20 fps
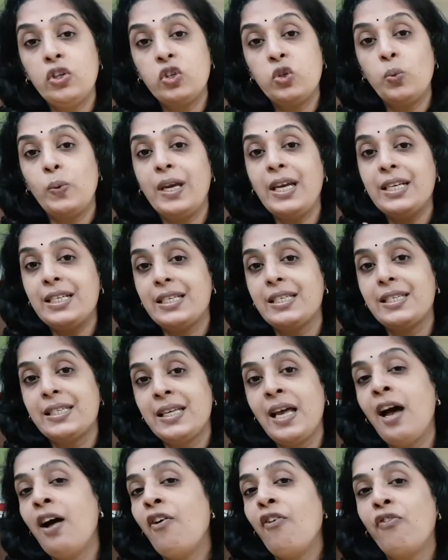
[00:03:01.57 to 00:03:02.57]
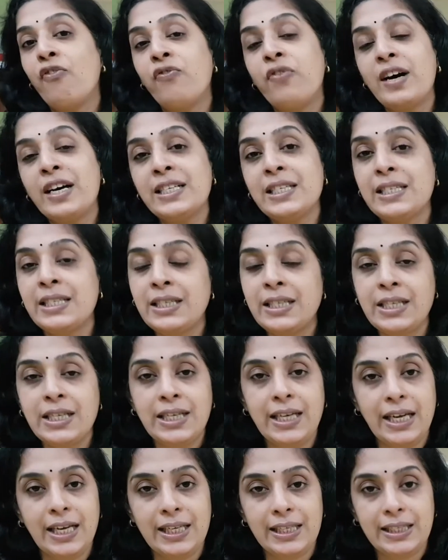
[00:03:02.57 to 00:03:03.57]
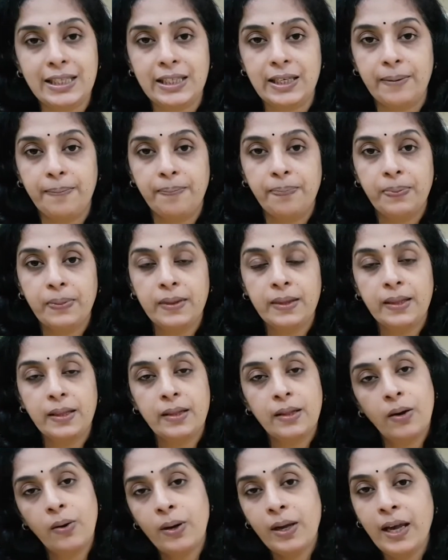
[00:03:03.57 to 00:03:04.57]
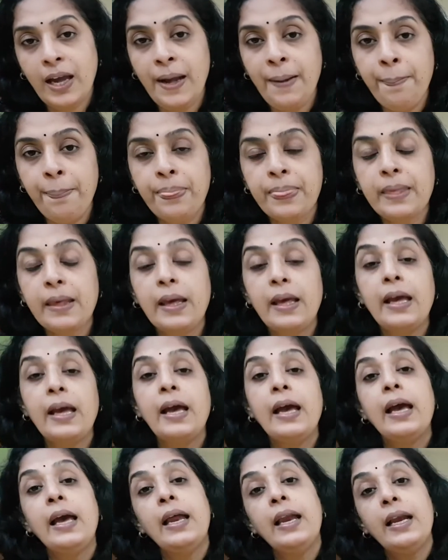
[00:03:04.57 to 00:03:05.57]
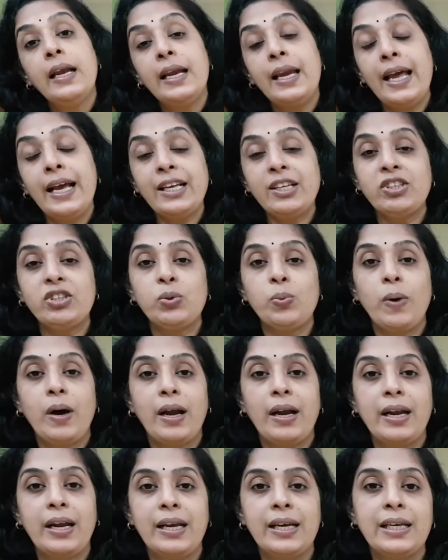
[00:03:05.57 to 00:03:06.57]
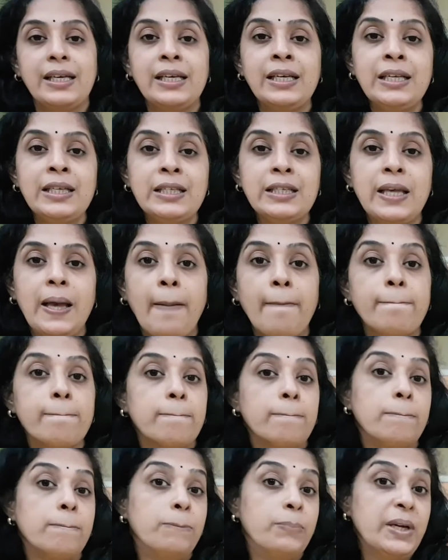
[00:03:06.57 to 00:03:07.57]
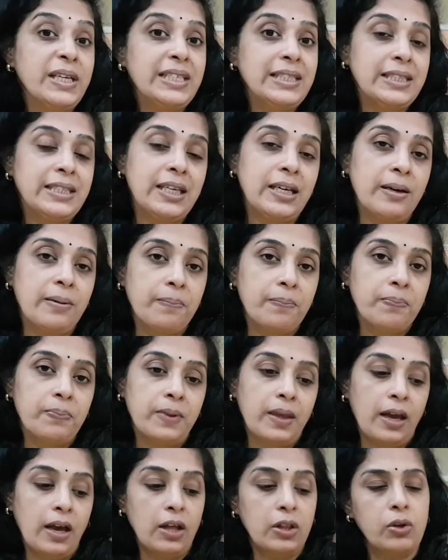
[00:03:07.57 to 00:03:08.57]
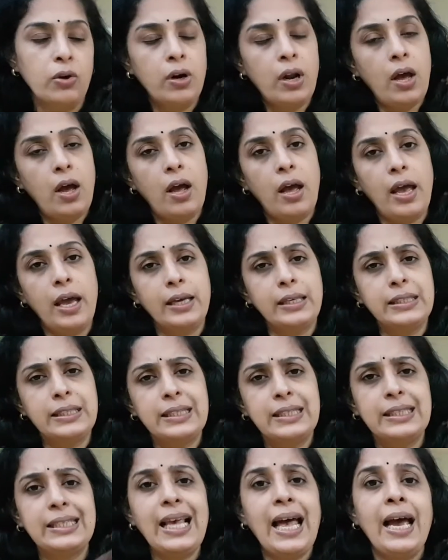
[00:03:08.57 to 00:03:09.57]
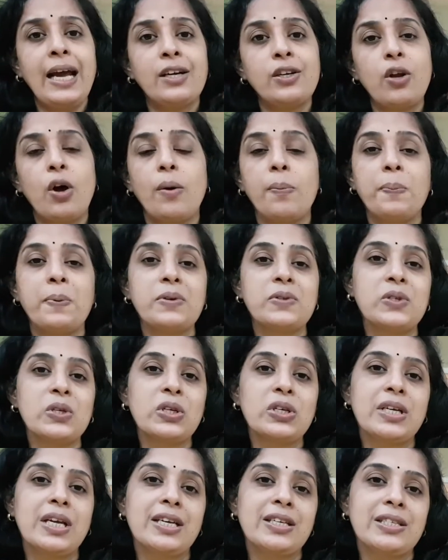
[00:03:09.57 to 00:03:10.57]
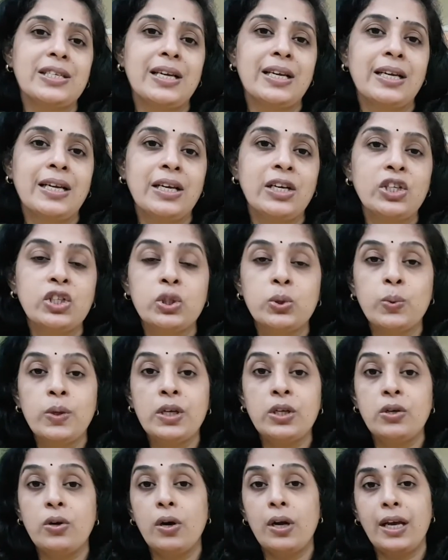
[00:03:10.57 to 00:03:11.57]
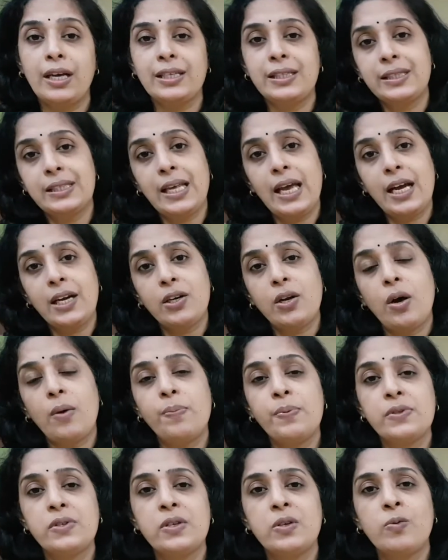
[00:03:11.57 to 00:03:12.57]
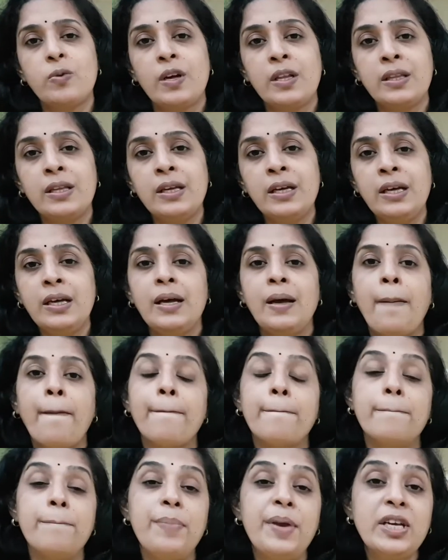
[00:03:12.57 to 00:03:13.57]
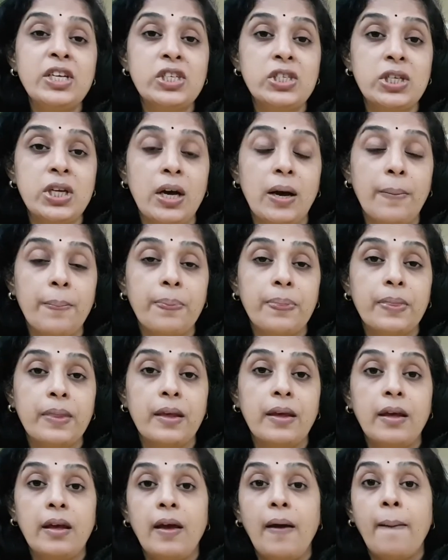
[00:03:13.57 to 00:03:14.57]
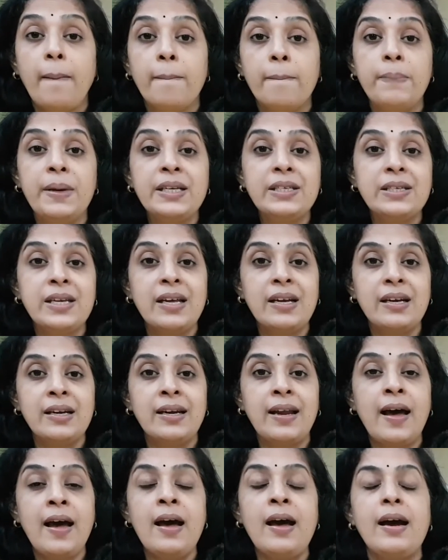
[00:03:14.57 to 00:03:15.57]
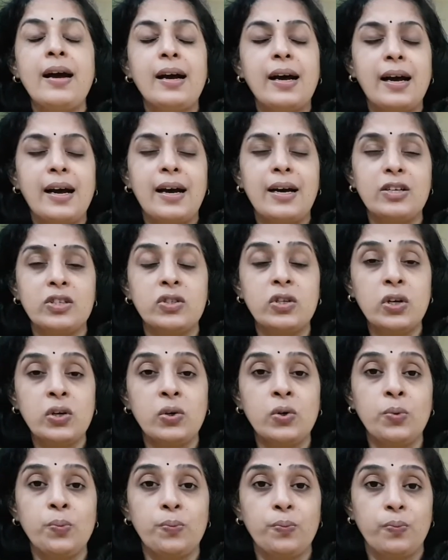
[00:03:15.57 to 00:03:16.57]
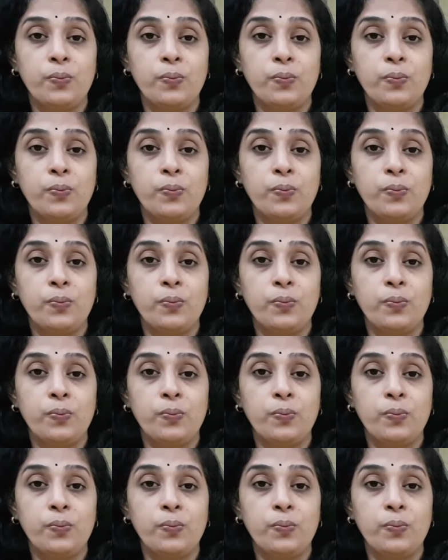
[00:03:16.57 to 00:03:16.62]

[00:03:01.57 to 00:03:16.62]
sweet is the first taste. Okay? Next one is bitter. Adoda exact opposite taste enna? Sweet or exact opposite vandu bitter. Bitter na kasaku.